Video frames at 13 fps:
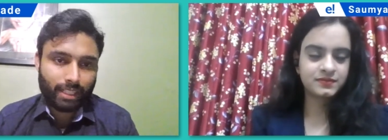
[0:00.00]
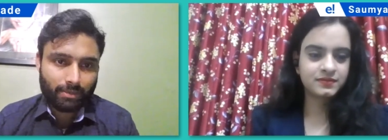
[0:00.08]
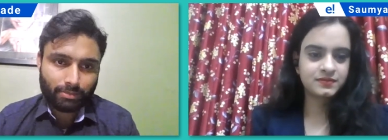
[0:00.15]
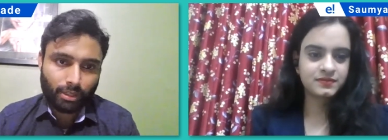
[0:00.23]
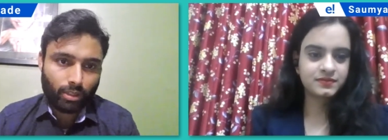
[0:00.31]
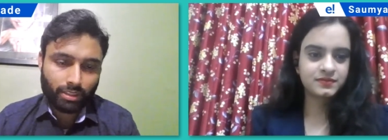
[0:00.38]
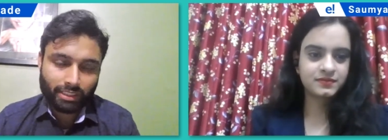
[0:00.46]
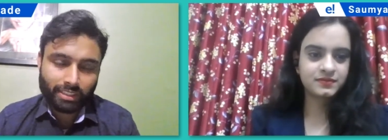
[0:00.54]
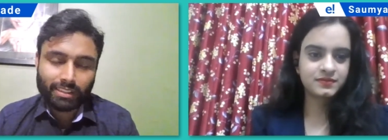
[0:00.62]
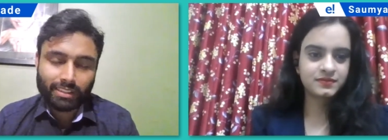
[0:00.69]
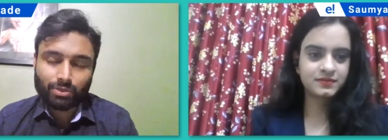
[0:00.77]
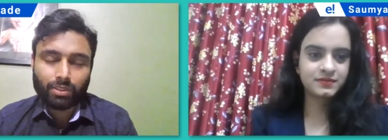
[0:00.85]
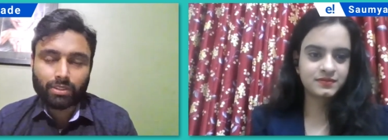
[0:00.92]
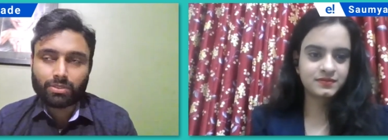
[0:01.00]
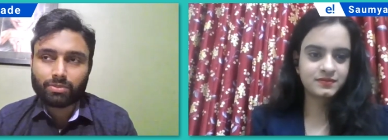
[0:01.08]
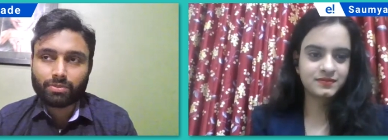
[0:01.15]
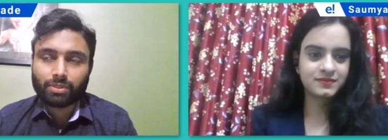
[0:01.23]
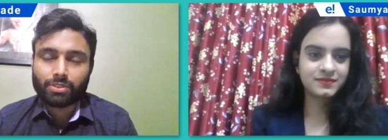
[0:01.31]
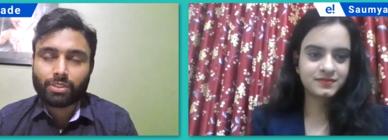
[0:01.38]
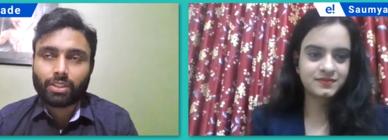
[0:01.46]
Speaker 1: helped me a lot in this one
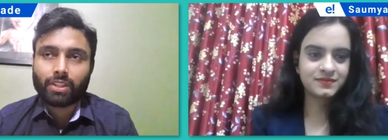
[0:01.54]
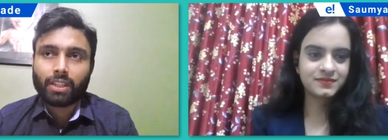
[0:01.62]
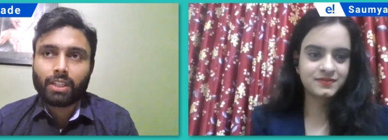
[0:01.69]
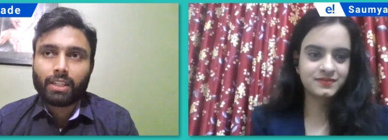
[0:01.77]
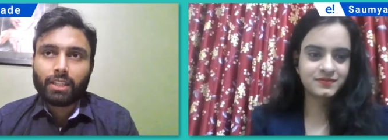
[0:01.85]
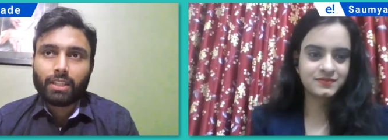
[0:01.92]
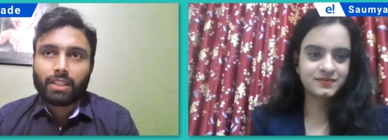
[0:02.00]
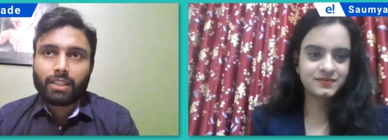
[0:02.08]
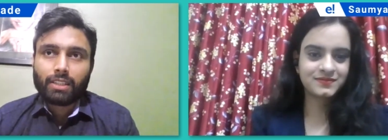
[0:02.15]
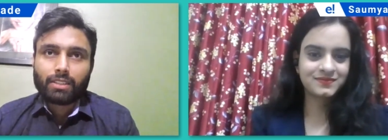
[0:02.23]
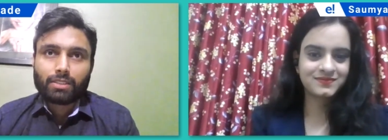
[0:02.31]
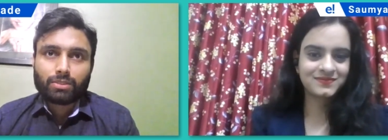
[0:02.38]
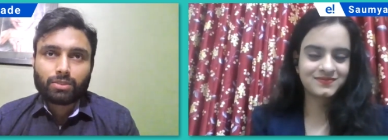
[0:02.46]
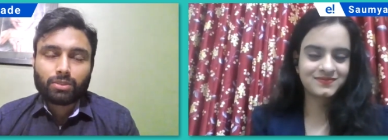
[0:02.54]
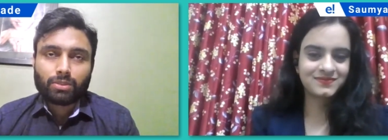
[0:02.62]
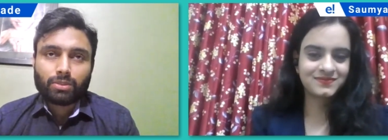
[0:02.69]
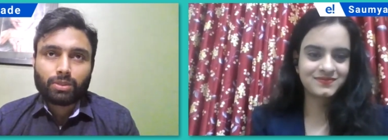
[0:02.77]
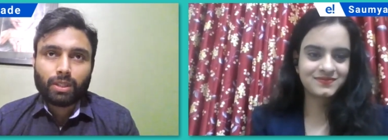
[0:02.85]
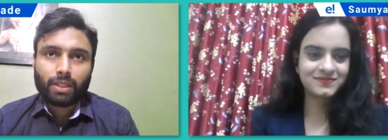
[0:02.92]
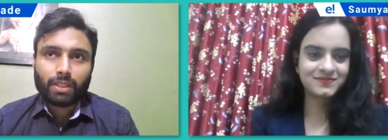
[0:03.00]
for sure. So
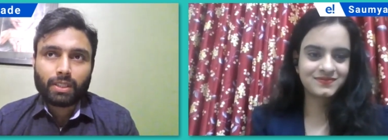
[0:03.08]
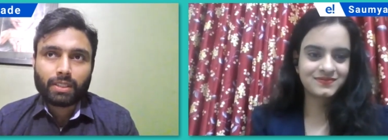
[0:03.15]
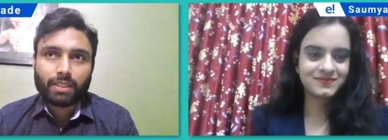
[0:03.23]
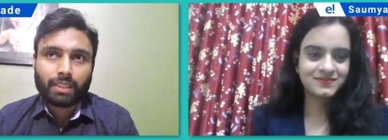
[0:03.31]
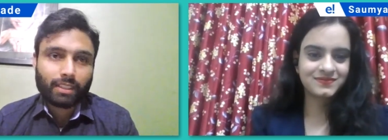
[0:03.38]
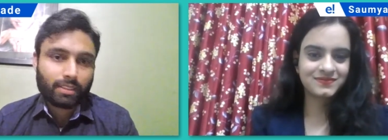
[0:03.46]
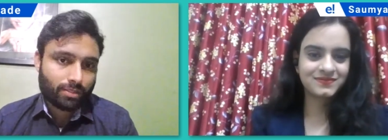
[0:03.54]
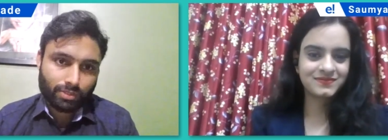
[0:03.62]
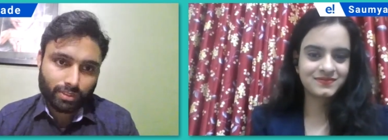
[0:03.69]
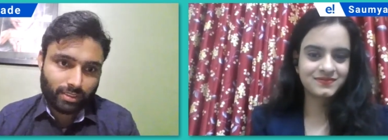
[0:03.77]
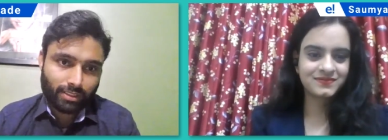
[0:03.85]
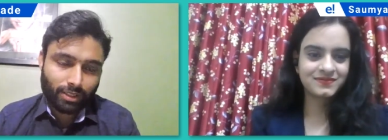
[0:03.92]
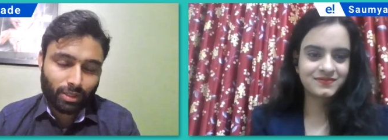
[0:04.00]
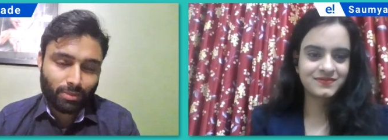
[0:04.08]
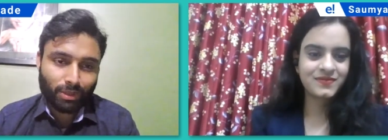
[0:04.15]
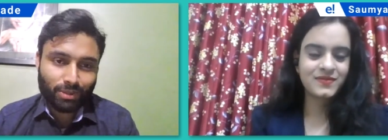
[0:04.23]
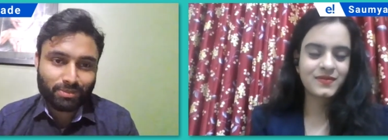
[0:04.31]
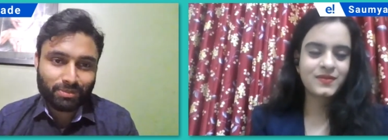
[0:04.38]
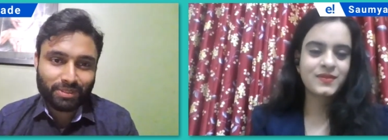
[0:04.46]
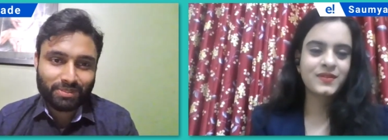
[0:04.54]
yeah, so this is all about
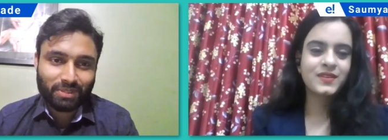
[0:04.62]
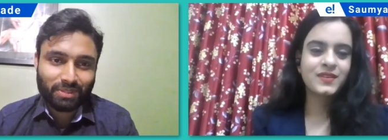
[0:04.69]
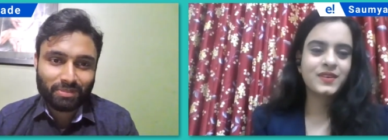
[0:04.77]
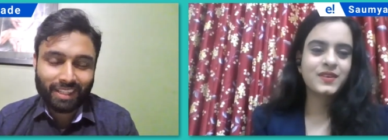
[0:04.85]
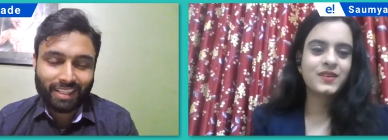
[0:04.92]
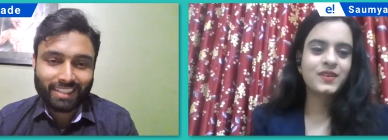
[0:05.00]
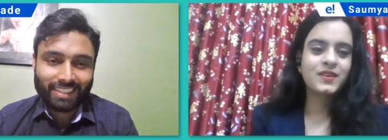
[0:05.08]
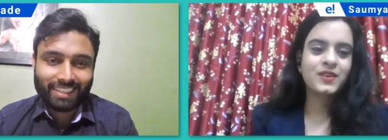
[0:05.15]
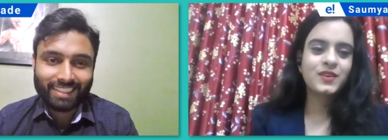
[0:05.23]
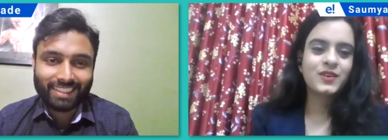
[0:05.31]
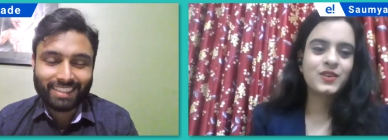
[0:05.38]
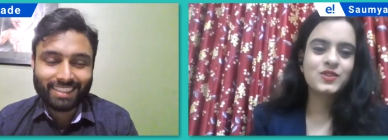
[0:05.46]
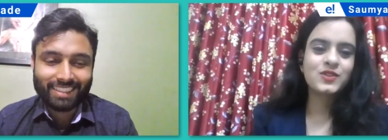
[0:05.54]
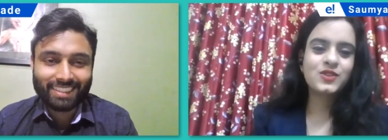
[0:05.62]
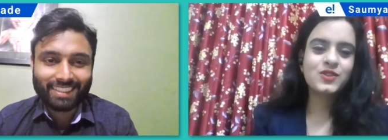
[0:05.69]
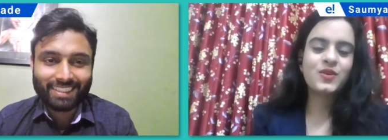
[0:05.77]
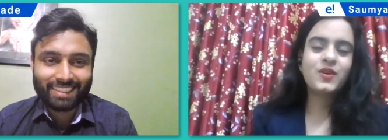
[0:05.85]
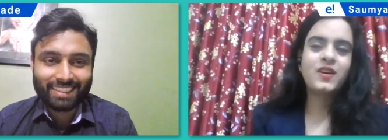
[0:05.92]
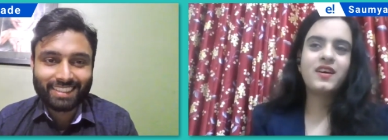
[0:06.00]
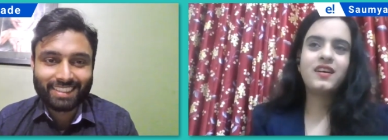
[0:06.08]
me from my end.
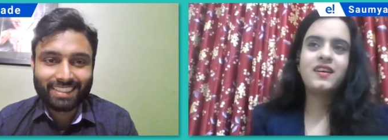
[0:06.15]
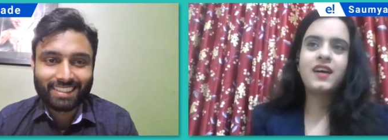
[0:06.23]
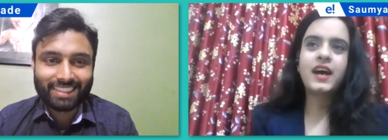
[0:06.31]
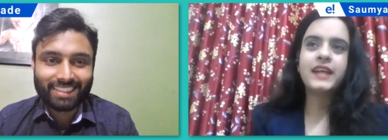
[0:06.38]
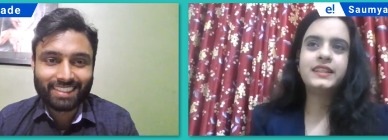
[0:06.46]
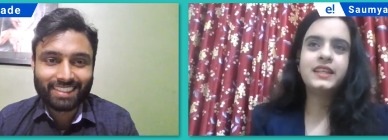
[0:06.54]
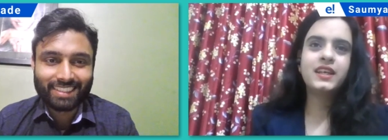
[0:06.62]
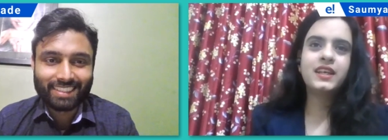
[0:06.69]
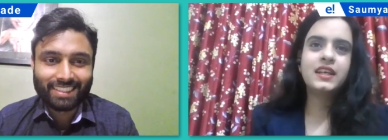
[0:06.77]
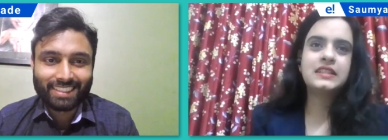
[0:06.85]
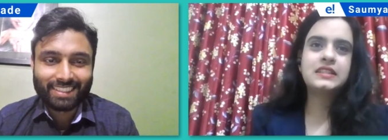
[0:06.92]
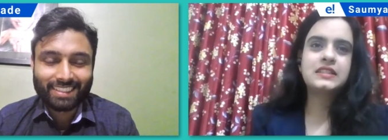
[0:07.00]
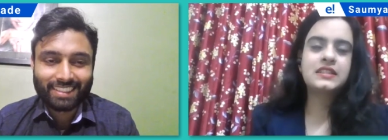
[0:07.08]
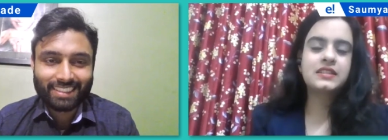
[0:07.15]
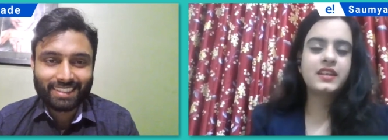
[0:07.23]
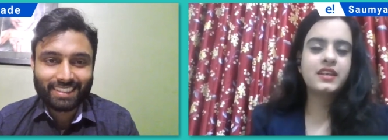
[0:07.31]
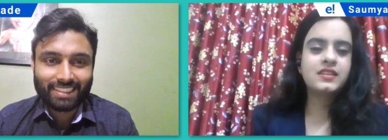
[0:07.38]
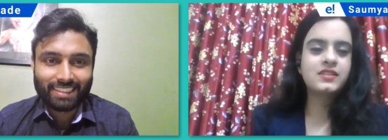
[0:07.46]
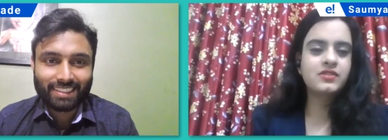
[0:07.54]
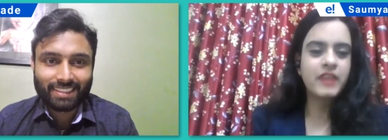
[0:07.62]
Speaker 2: So I think it
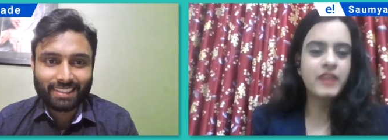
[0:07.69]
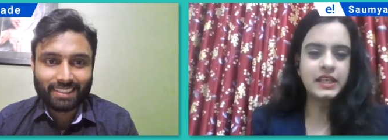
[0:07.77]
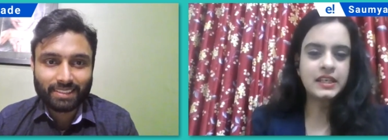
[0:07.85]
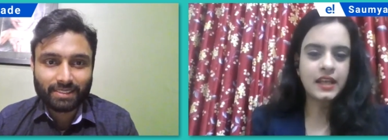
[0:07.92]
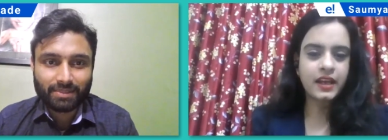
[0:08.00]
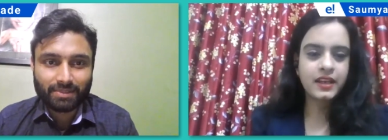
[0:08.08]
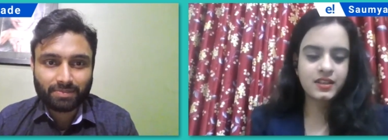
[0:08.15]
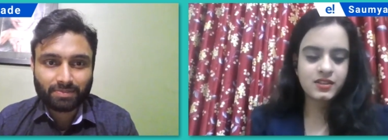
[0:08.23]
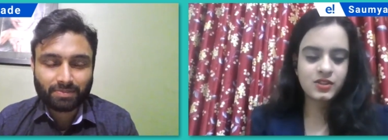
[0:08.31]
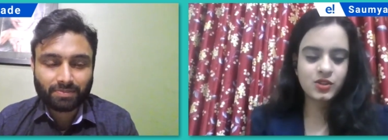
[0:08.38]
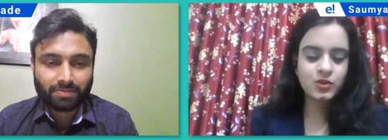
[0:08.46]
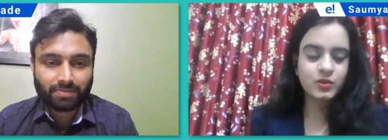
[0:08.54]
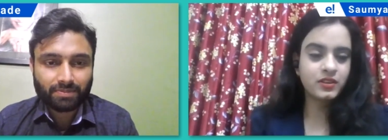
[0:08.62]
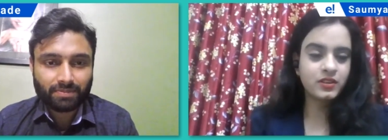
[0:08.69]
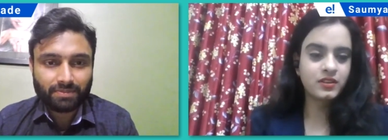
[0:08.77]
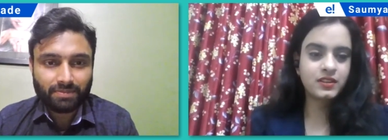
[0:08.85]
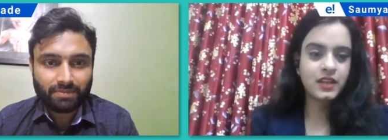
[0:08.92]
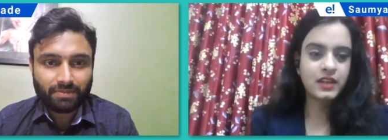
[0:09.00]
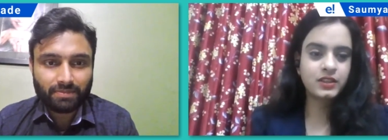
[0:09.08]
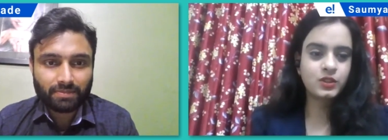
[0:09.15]
is very nice to hear
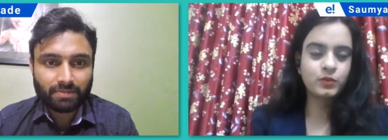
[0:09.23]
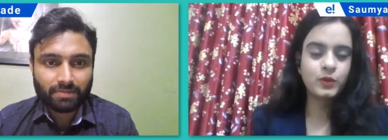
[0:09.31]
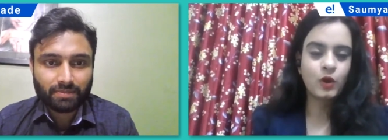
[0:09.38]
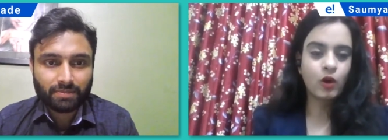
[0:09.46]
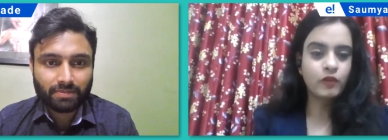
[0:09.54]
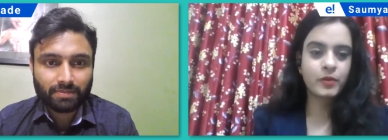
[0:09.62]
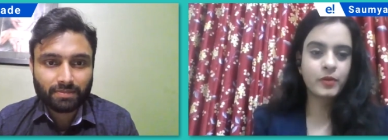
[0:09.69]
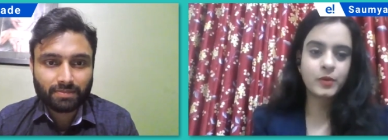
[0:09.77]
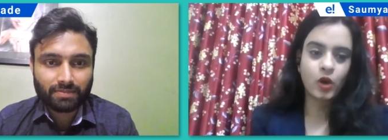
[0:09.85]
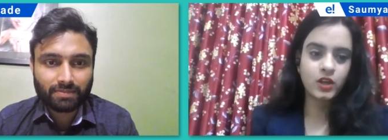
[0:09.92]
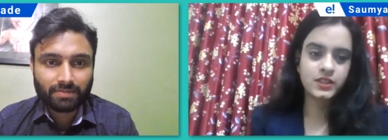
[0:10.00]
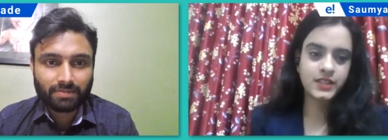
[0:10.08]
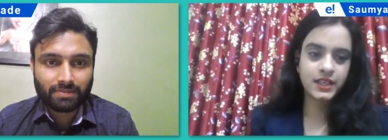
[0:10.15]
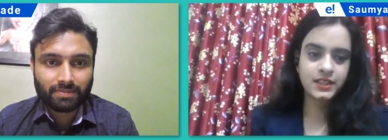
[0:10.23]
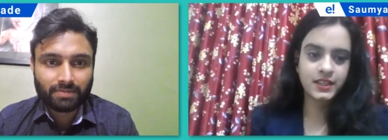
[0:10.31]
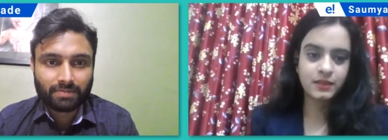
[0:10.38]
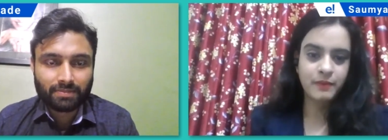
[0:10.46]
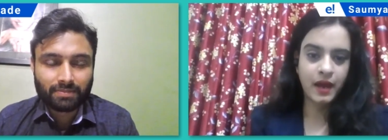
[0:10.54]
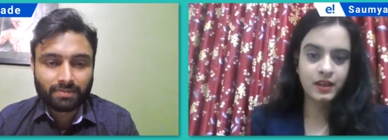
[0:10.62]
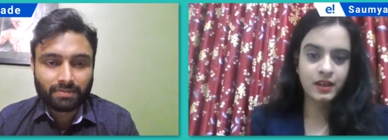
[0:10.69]
that you belong from a
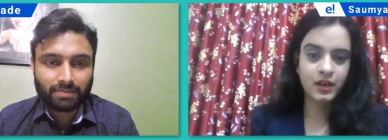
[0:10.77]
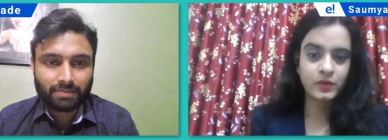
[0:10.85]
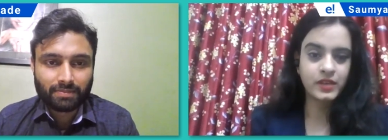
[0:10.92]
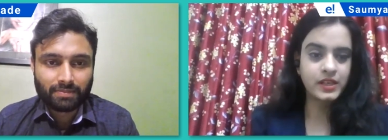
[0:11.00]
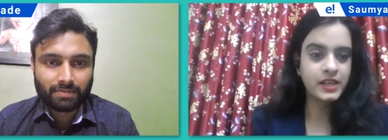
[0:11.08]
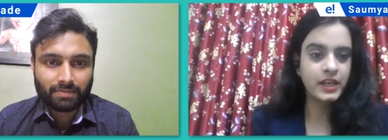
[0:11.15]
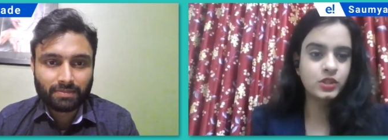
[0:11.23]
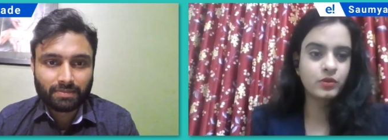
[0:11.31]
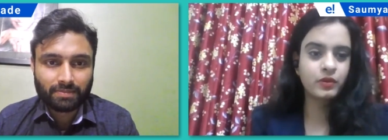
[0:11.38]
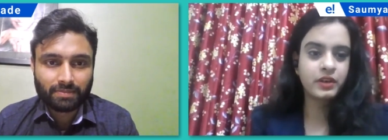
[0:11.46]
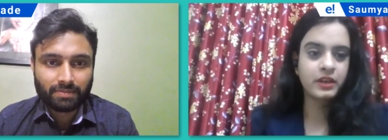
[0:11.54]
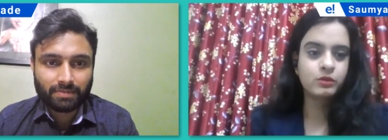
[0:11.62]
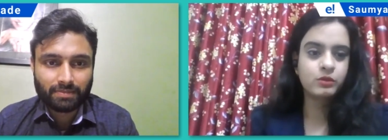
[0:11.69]
non-technical background and yet you were